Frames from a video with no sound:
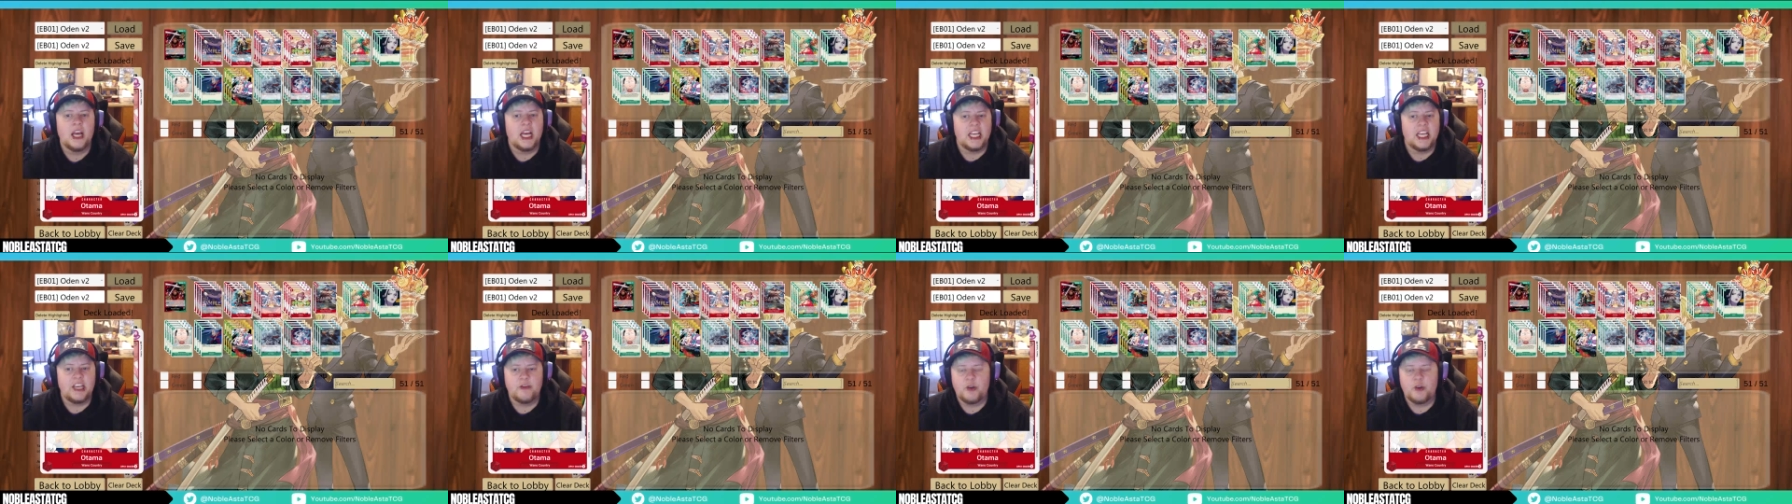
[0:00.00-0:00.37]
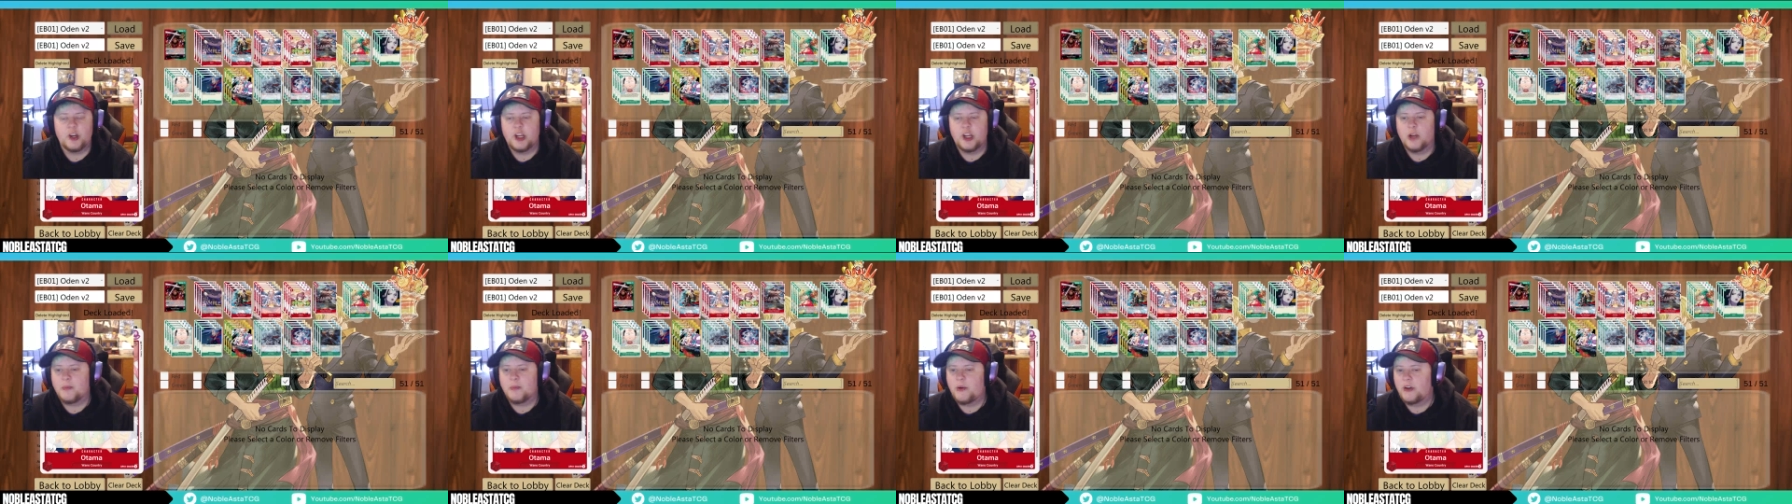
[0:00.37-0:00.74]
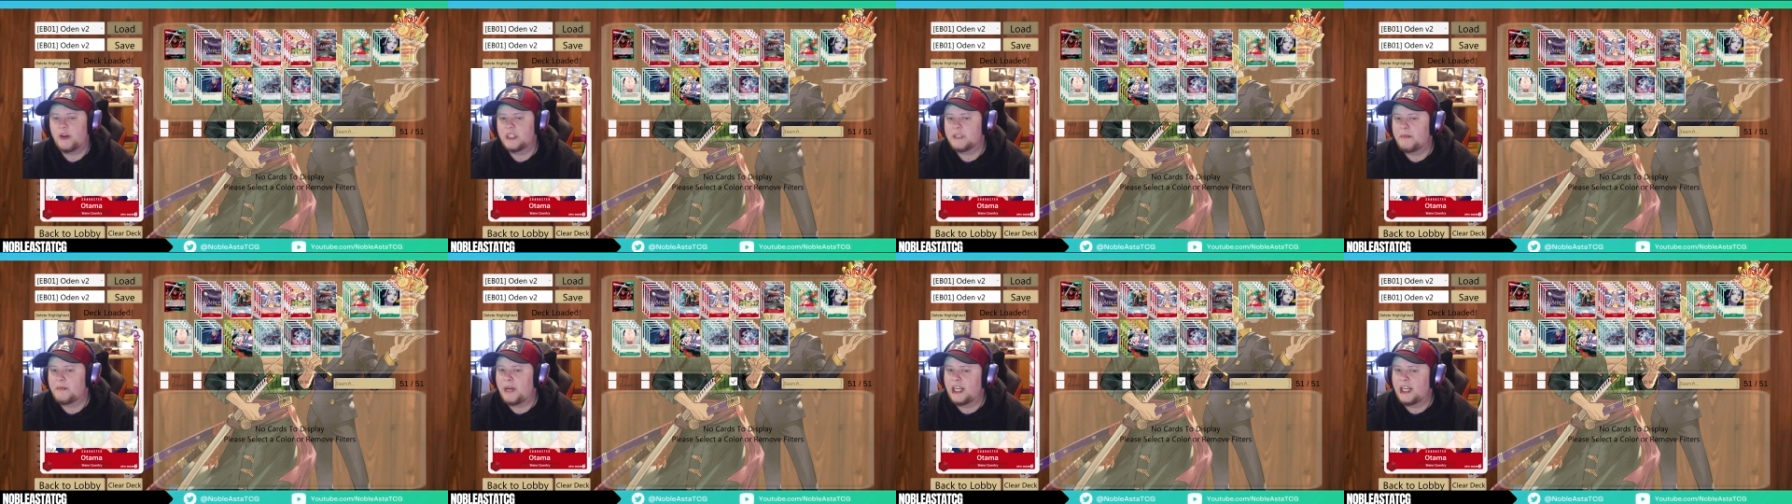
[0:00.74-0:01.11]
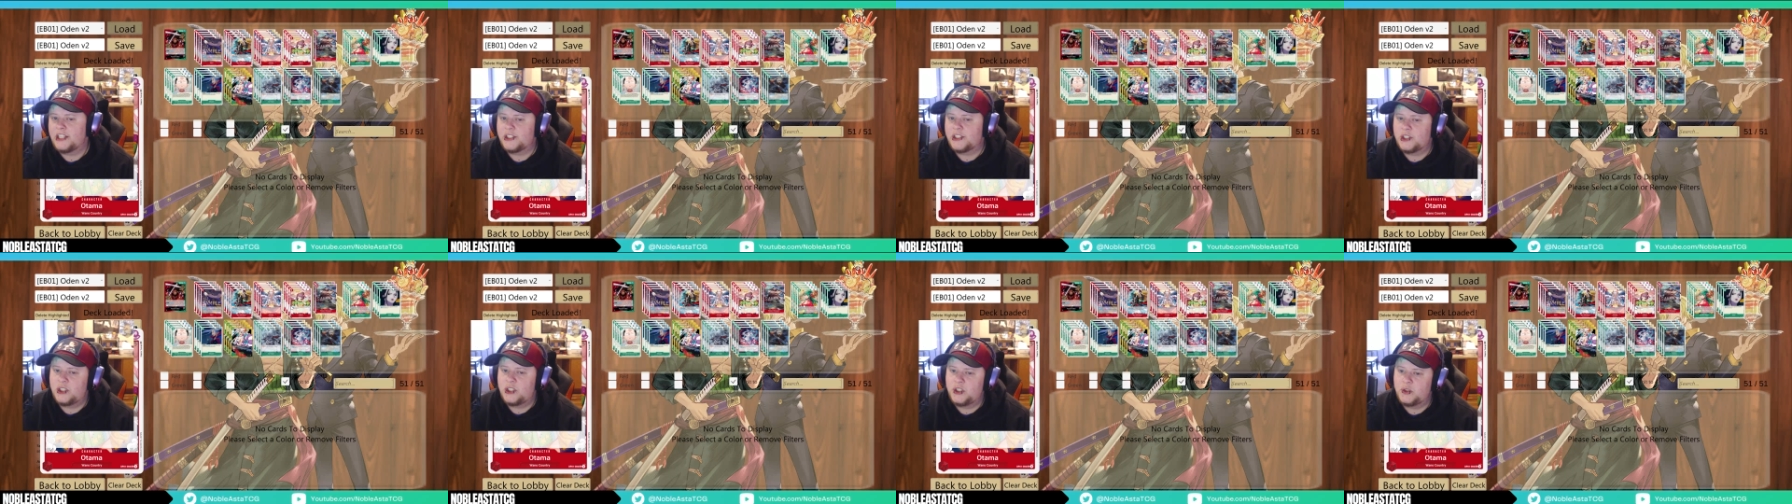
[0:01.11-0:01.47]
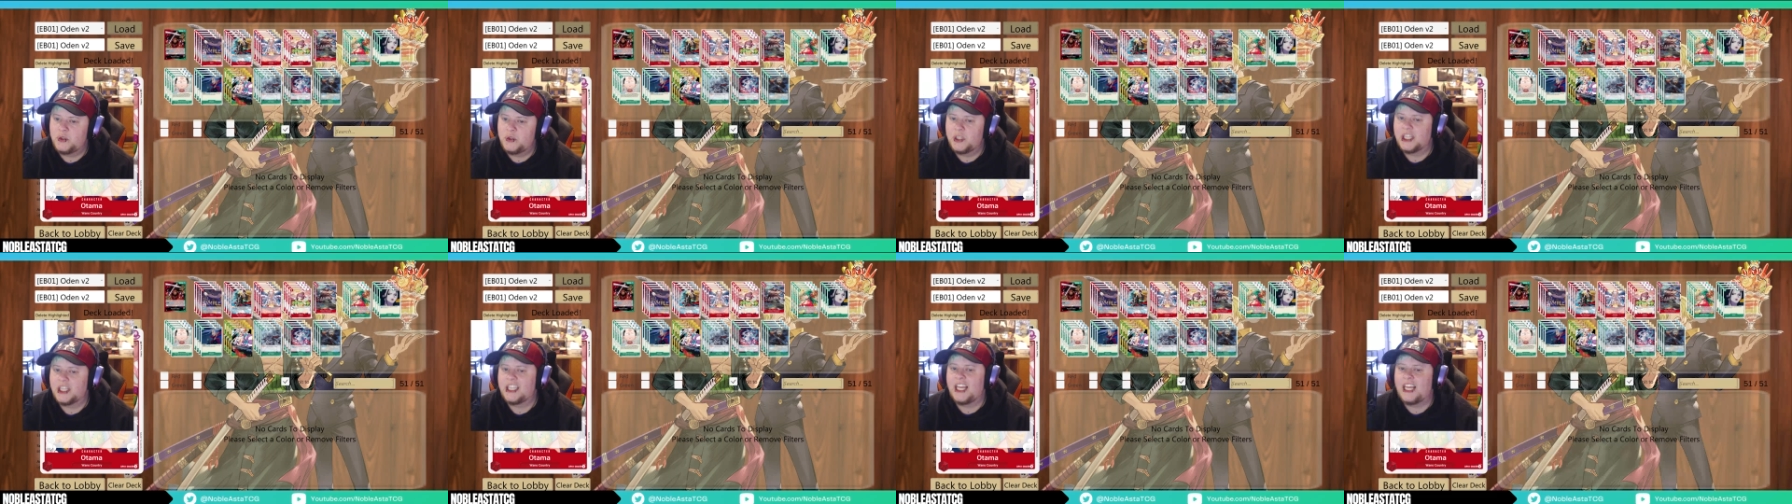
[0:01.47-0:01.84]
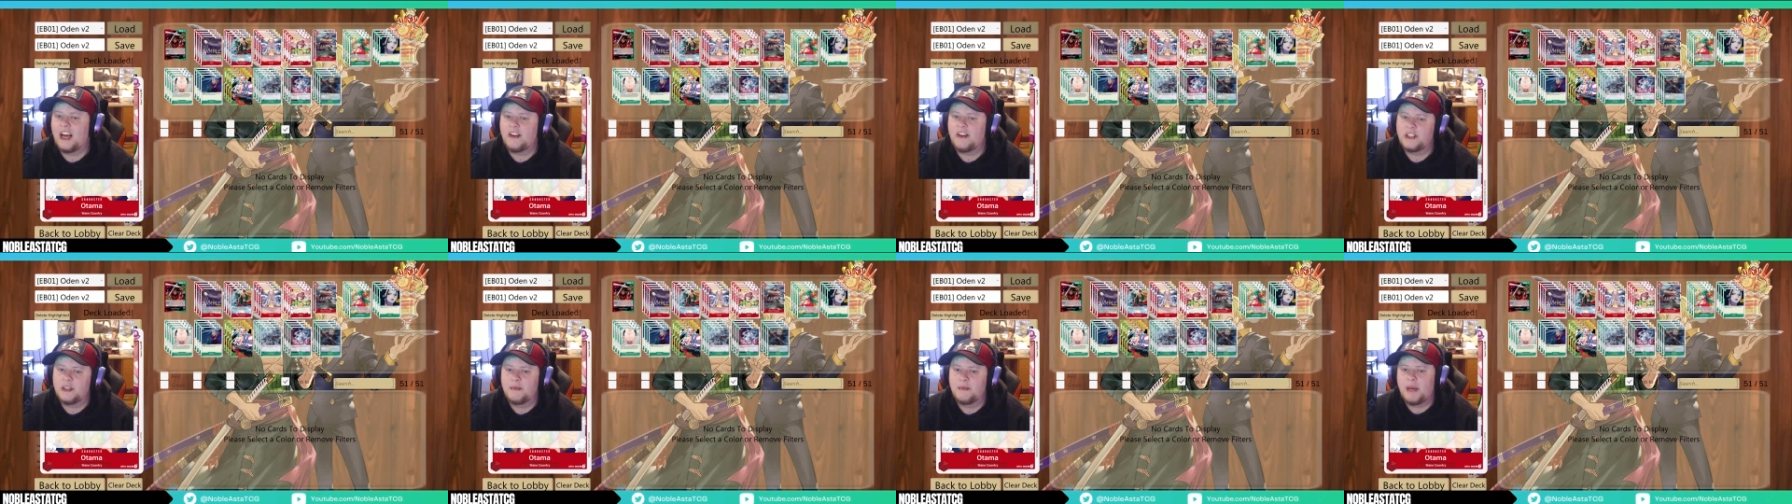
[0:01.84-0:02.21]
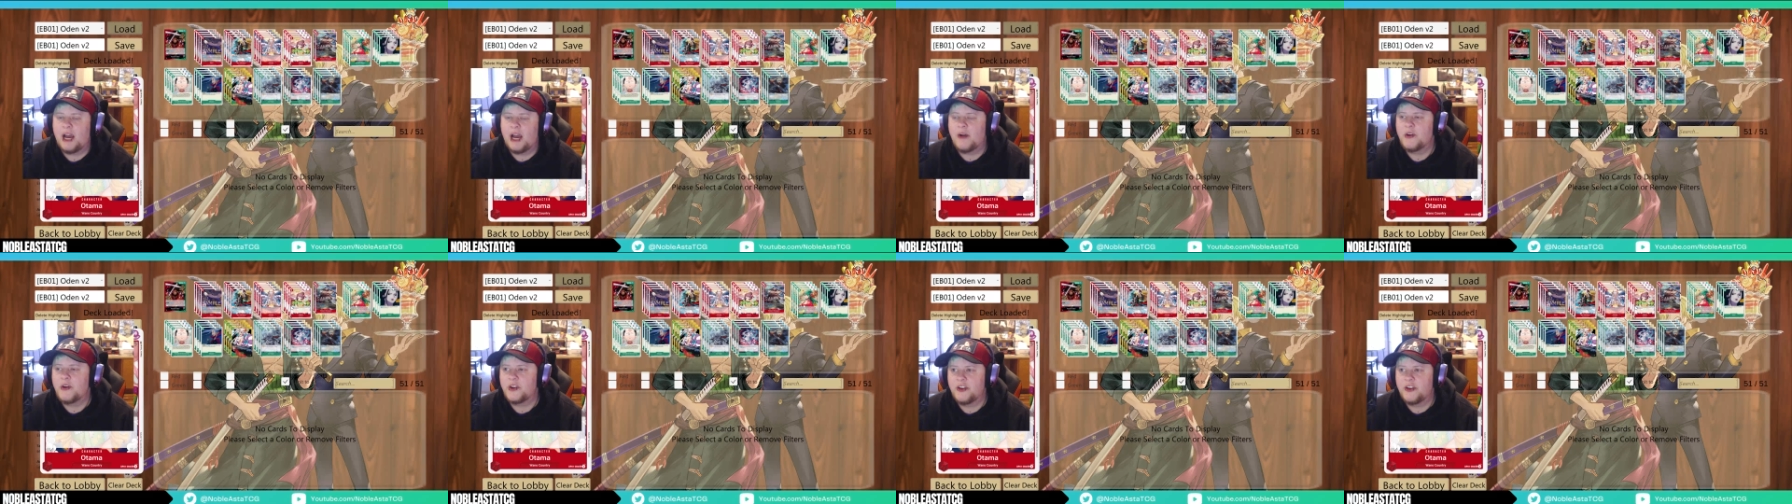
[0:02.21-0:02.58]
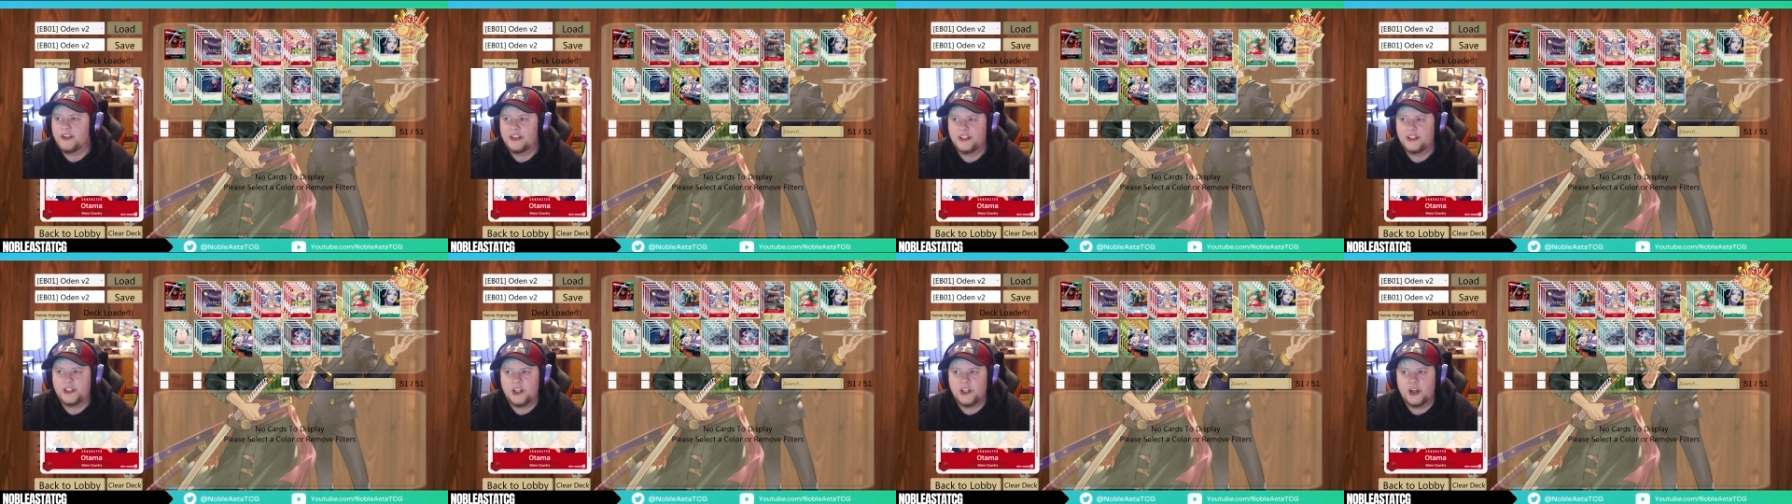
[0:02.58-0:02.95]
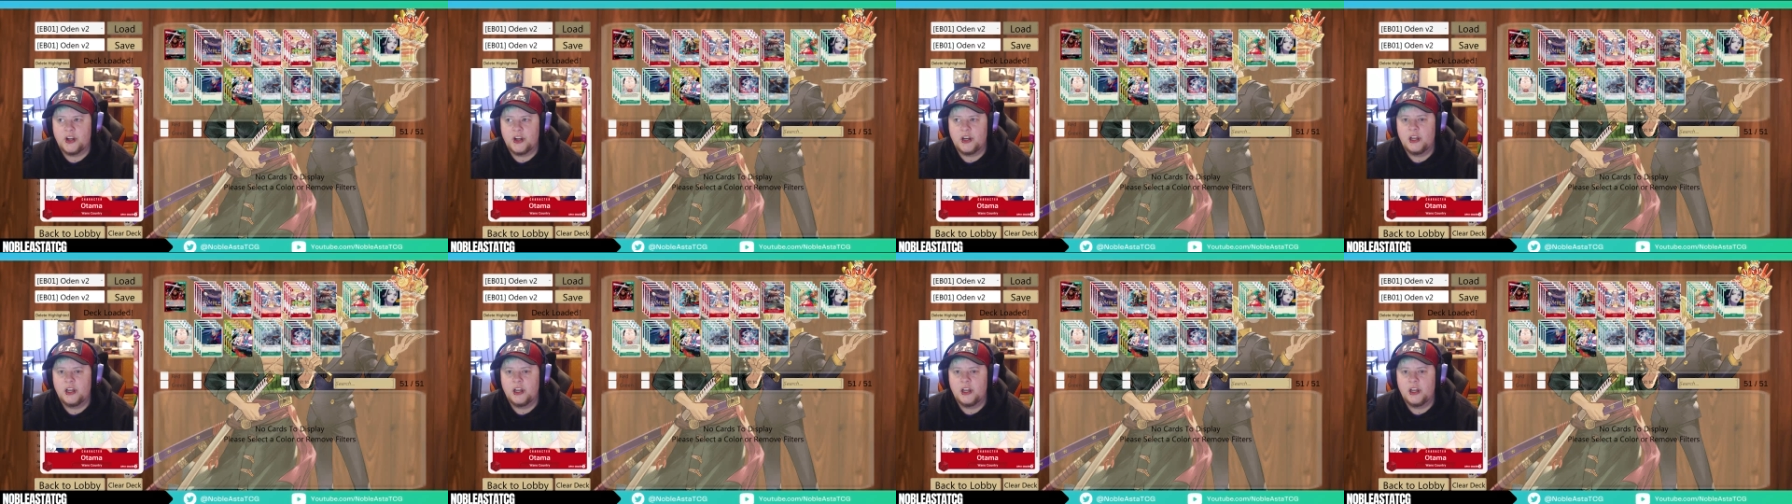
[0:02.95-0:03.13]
Give one of your opponents minus 2000 power during this turn.